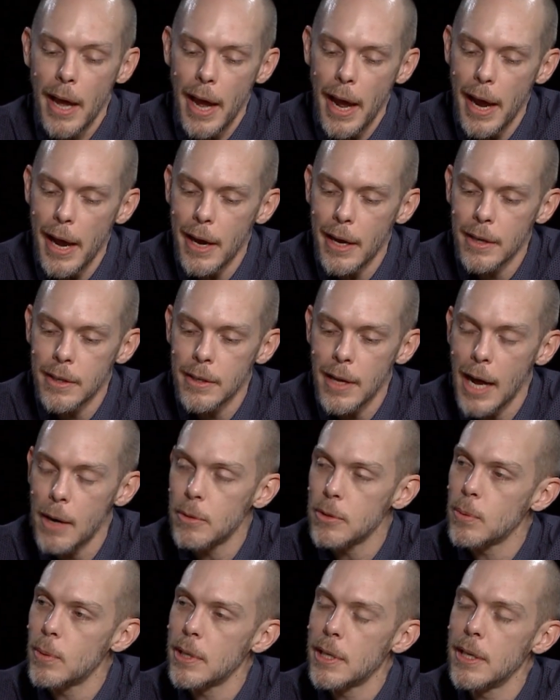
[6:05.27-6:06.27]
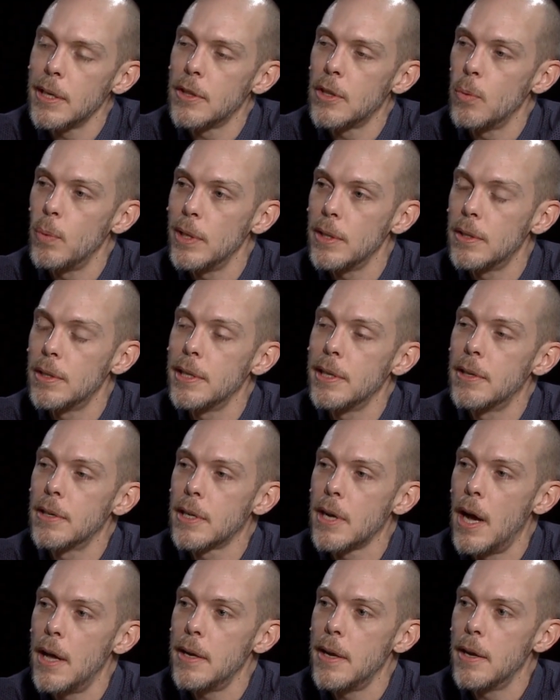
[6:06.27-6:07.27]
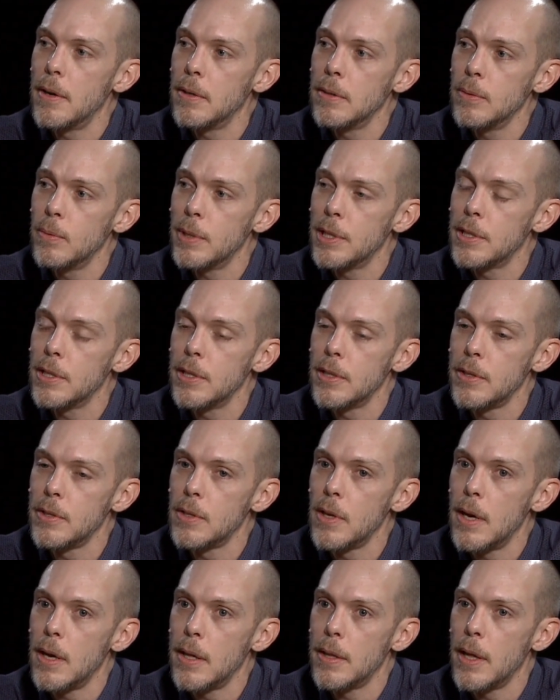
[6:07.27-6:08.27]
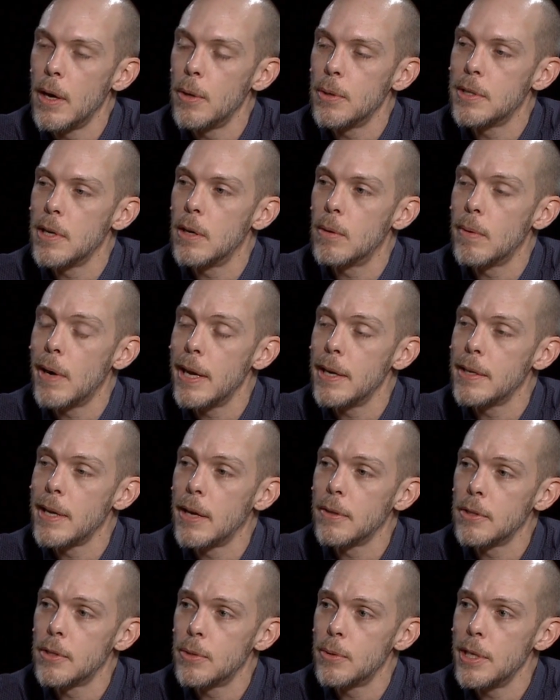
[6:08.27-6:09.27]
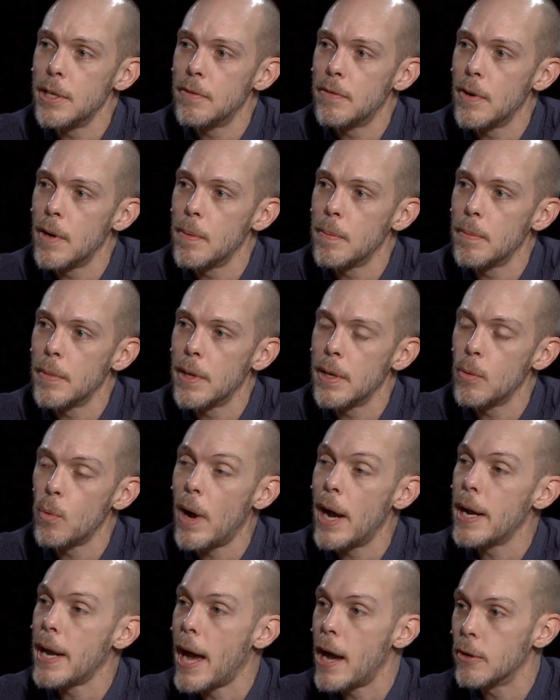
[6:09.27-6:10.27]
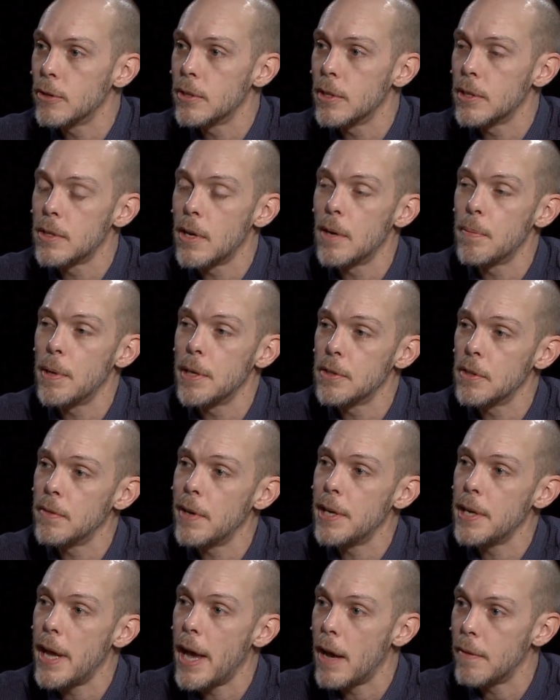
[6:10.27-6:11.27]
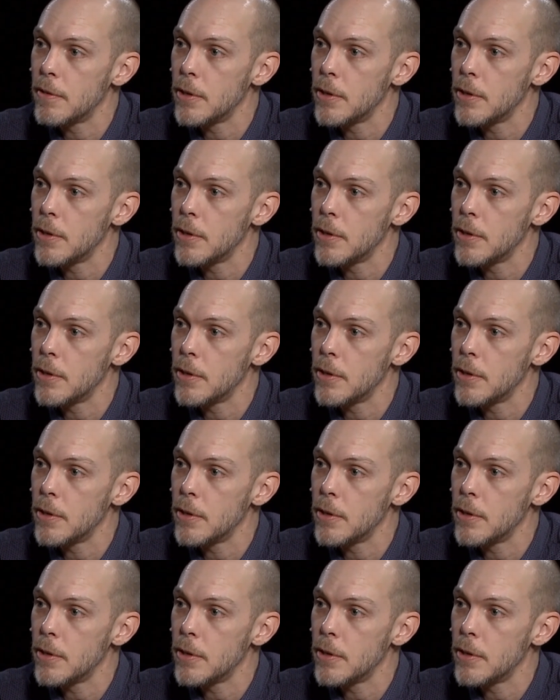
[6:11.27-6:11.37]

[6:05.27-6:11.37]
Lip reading: And I was working at the Willard Intercontinental, which is the hotel right down the street from the White House. It's on Pennsylvania Avenue.